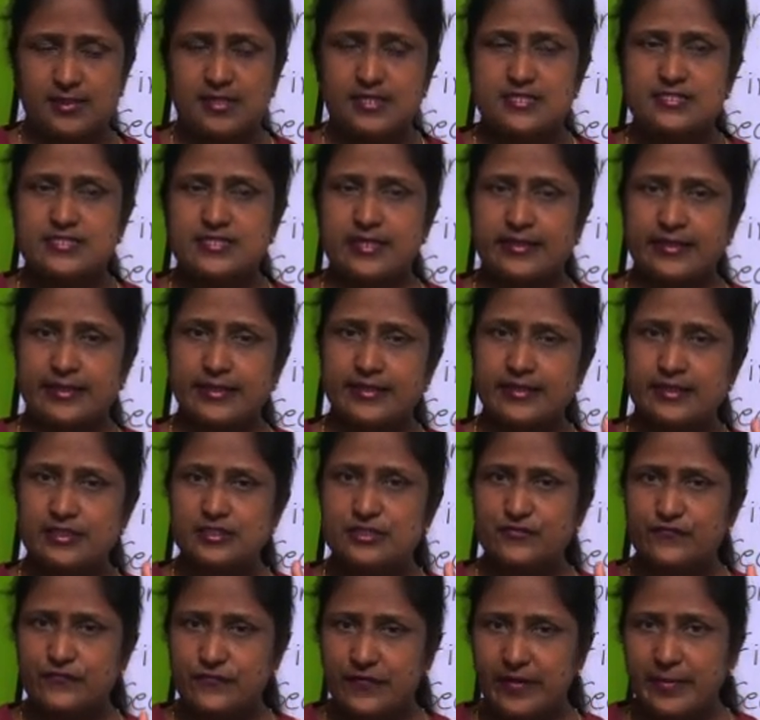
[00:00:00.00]
Second
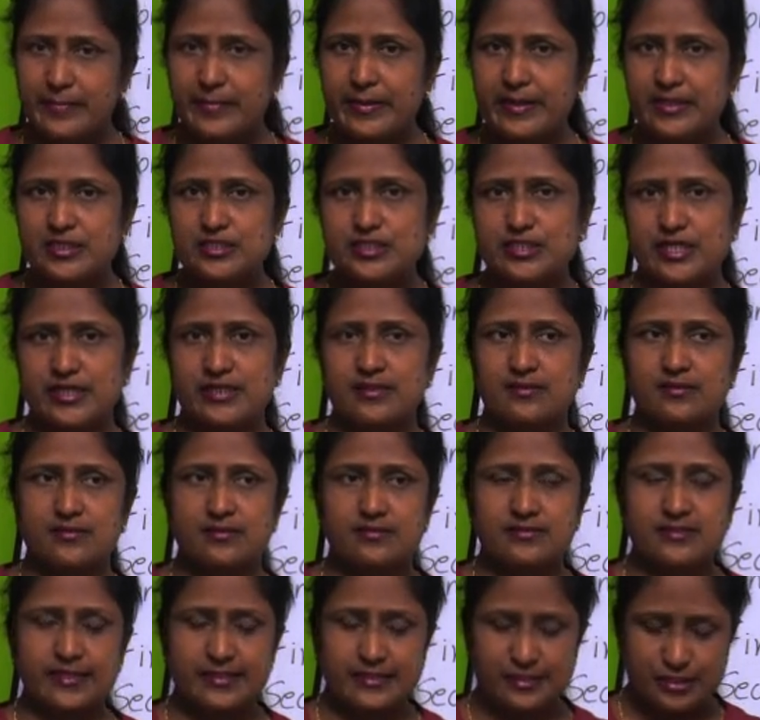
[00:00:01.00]
is female gender,
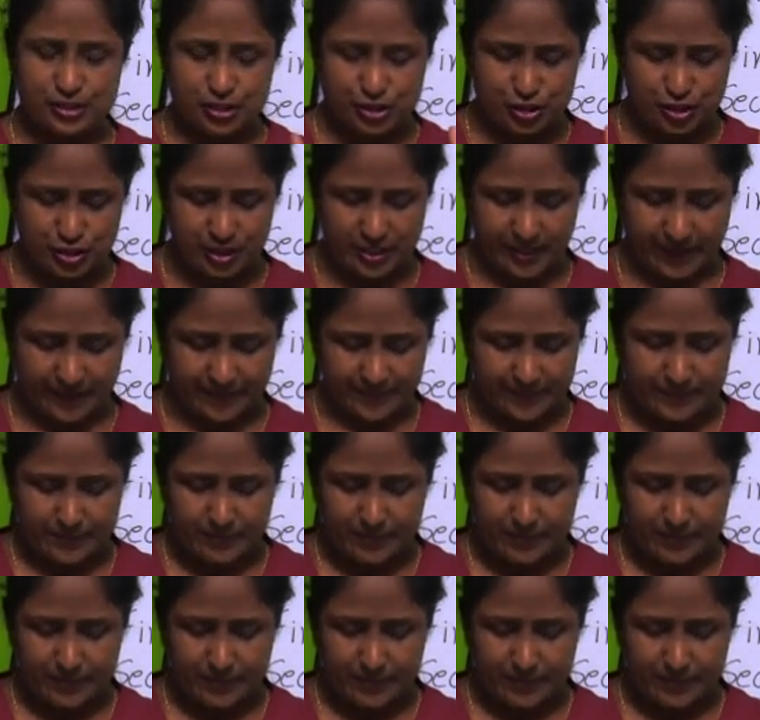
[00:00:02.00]
that is she.